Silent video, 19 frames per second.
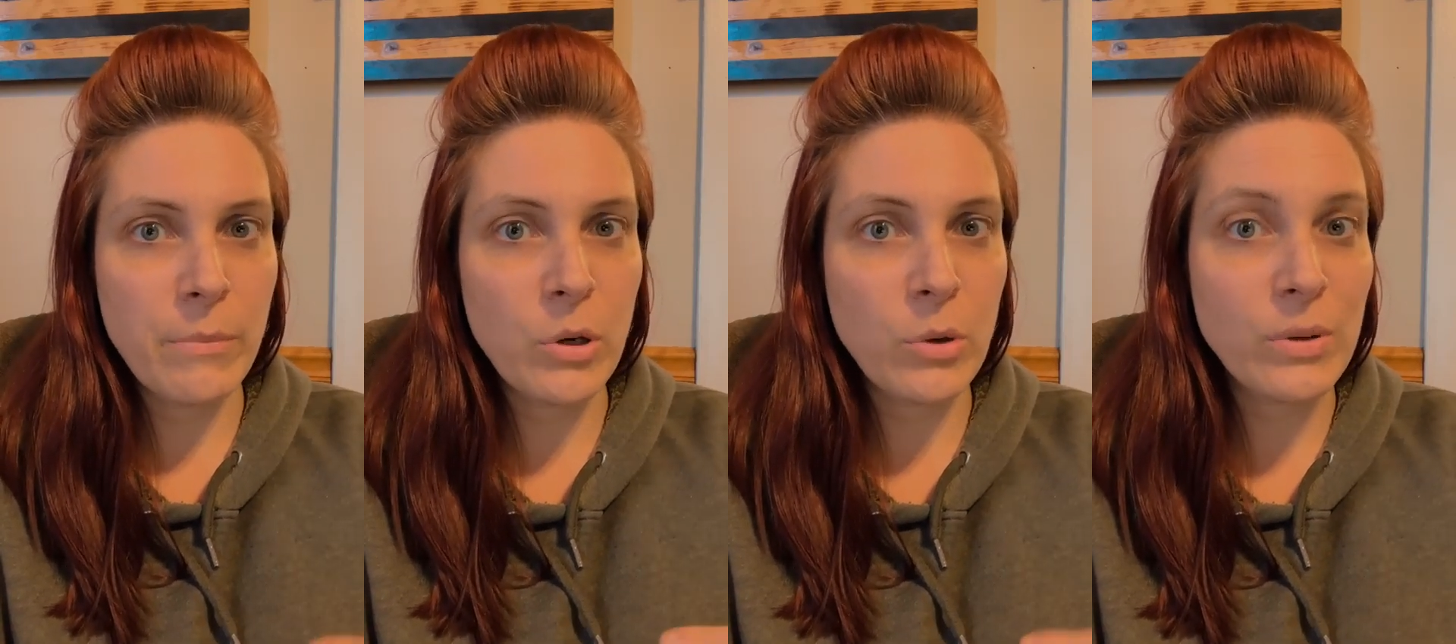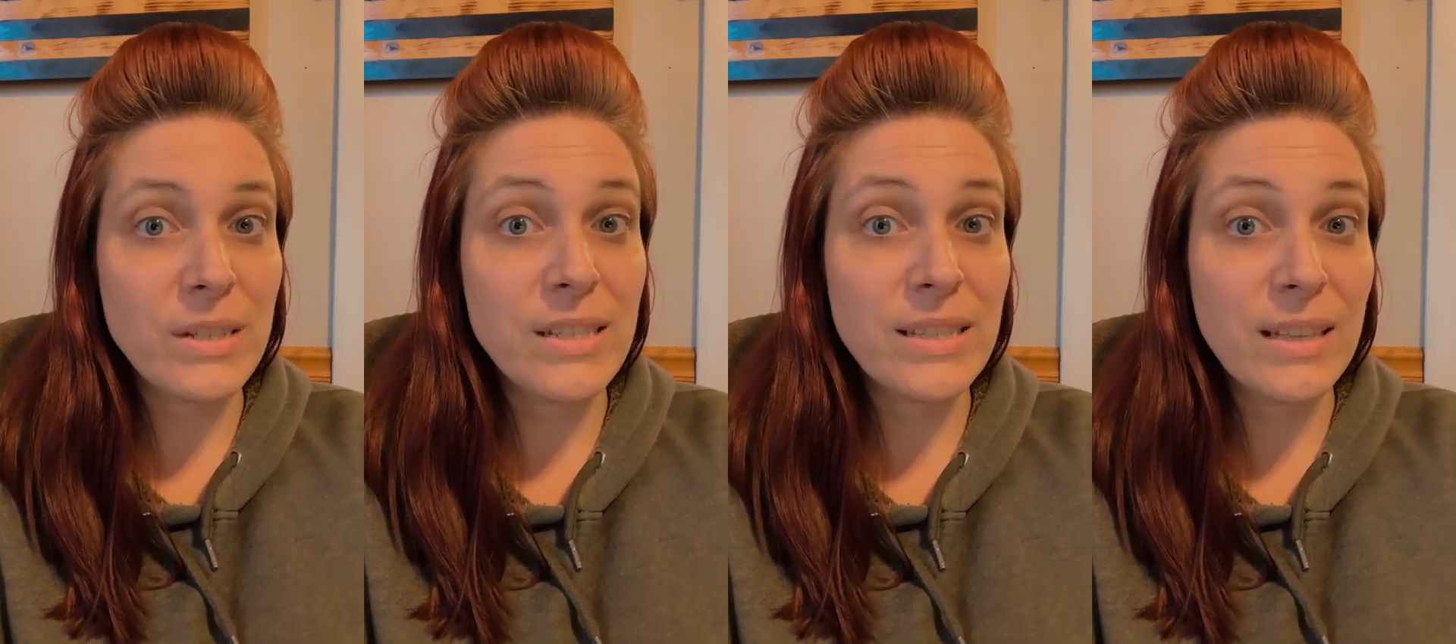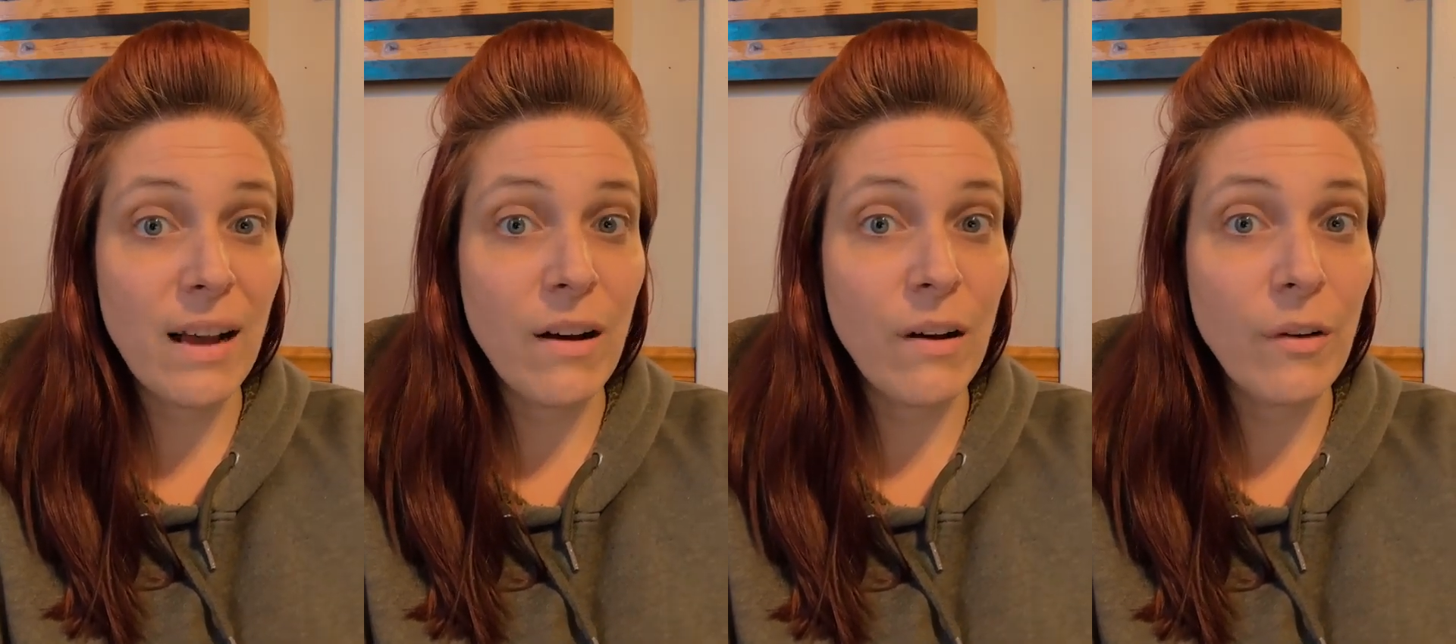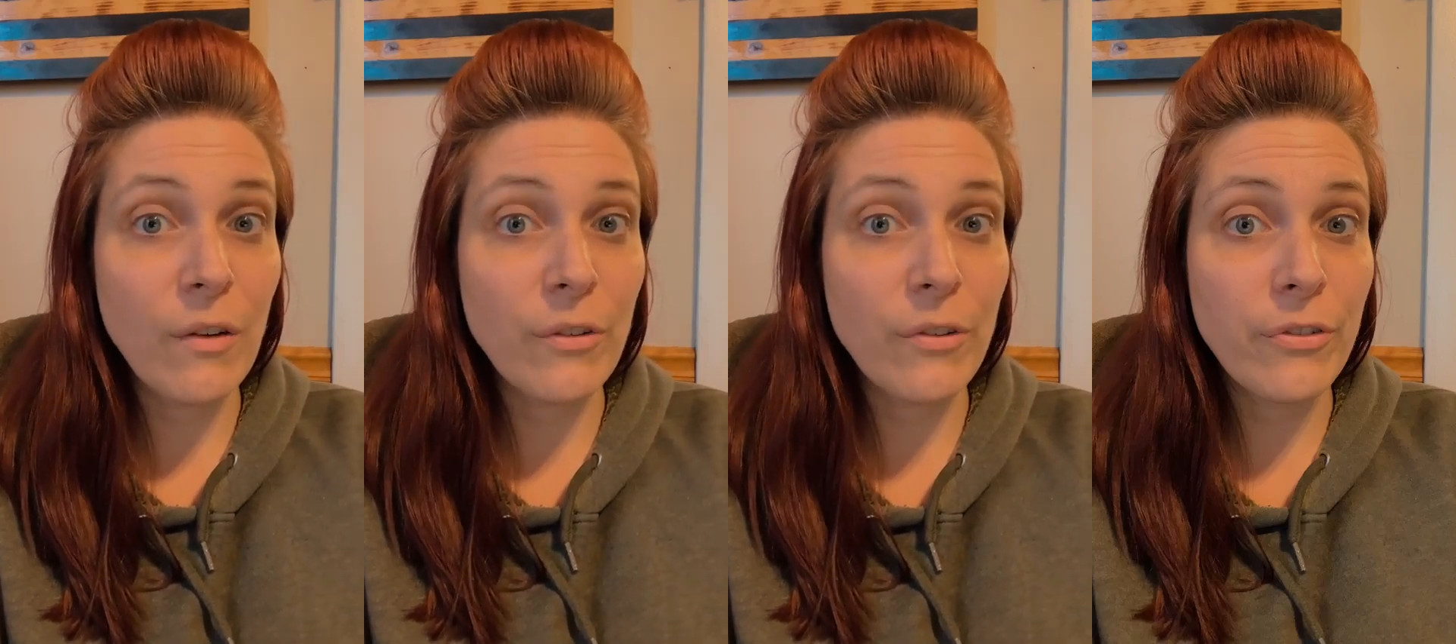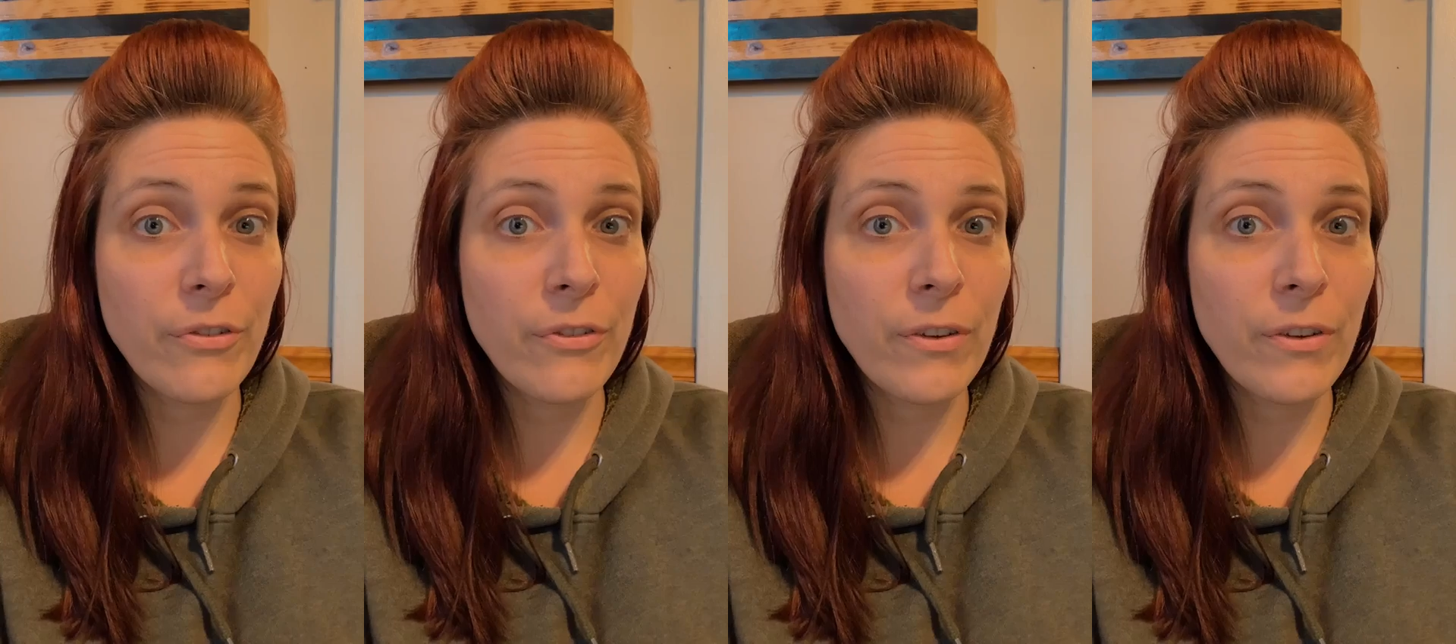
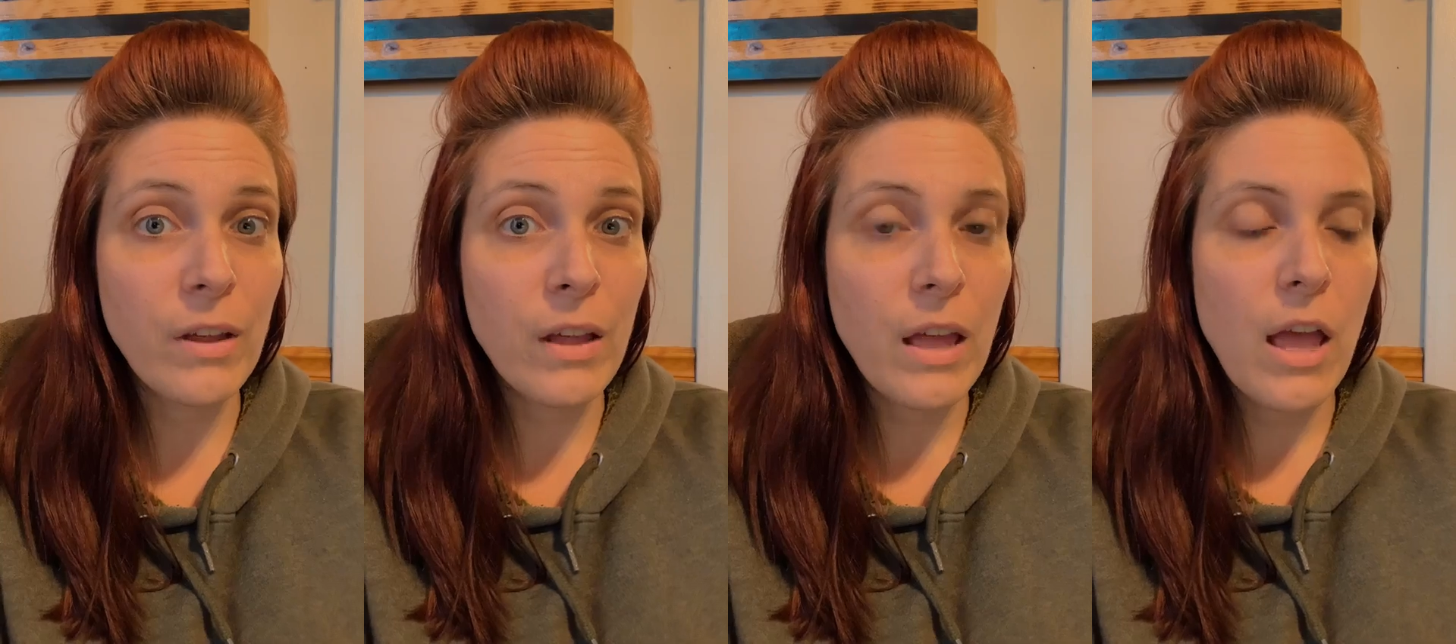yourself.